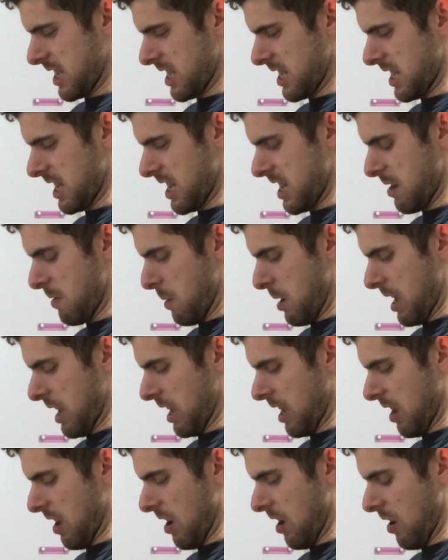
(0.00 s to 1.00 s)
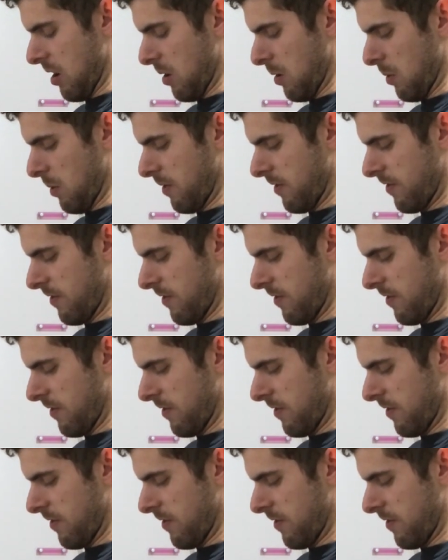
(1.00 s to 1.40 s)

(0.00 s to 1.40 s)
There we go.